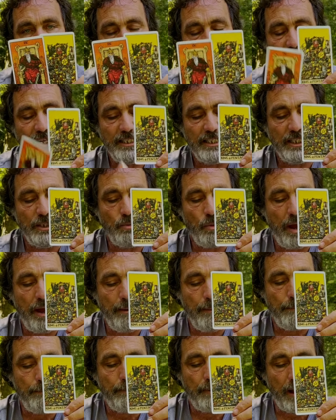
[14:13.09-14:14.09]
And this is where
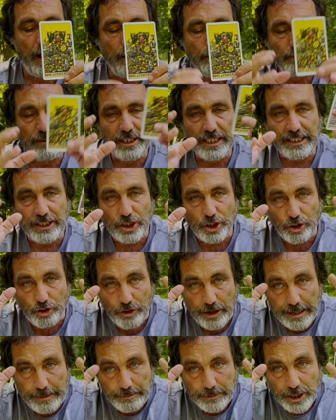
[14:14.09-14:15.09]
it comes, it
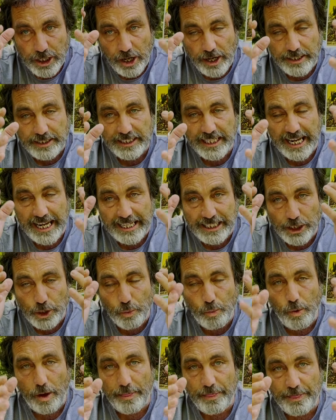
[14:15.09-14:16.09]
streamlines it into
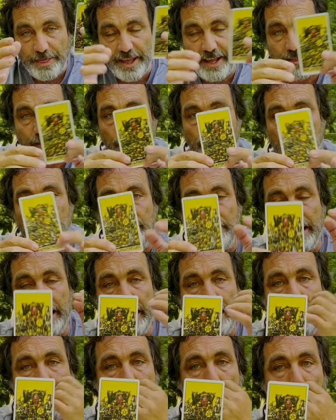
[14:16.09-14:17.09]
one thing that
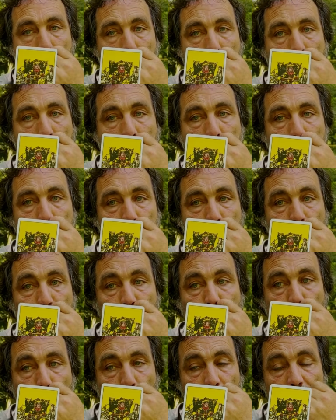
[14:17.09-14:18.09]
really
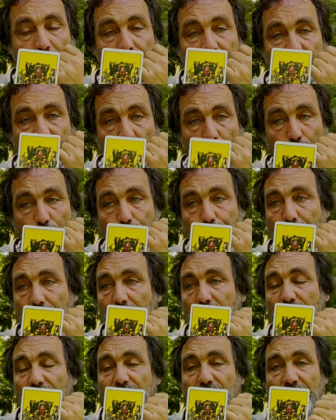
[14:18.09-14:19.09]
brings you in the results,
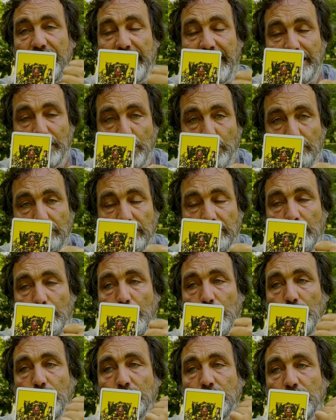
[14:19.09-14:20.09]
bringing you financial
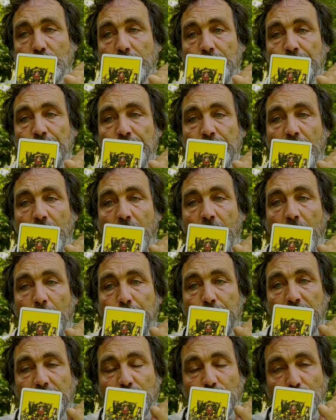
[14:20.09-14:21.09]
rewards,
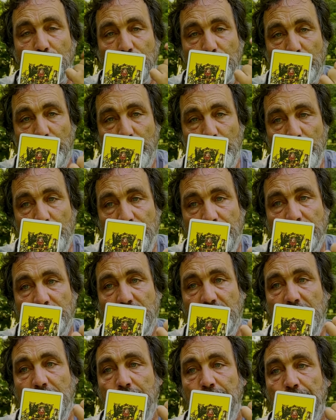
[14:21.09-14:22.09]
brings you
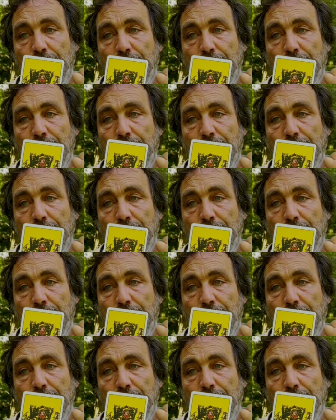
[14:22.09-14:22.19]
security,